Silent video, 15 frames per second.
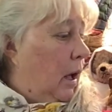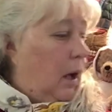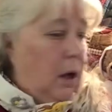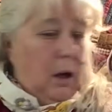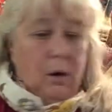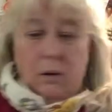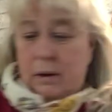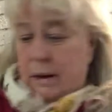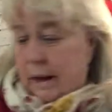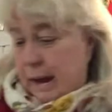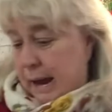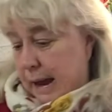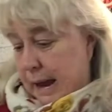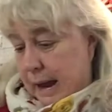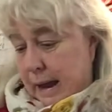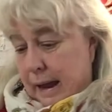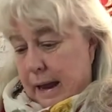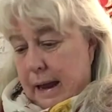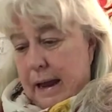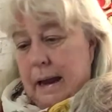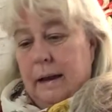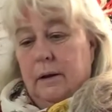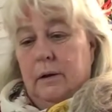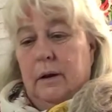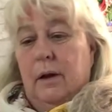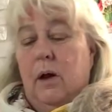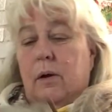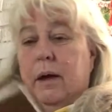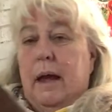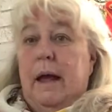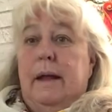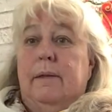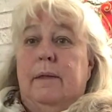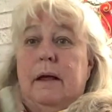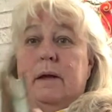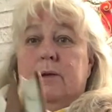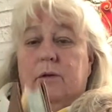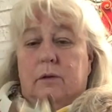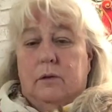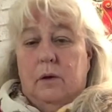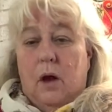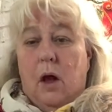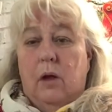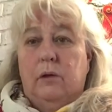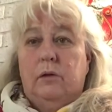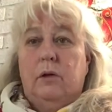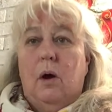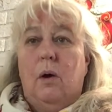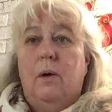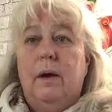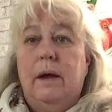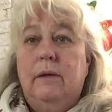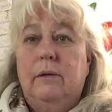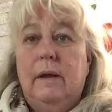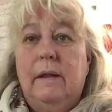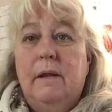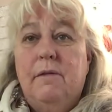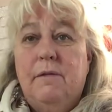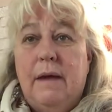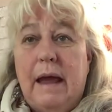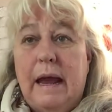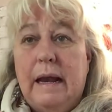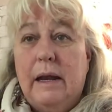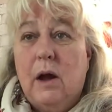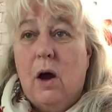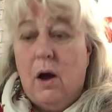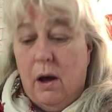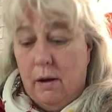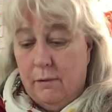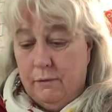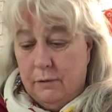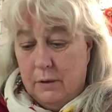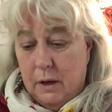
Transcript: Okay, this also is in the vein of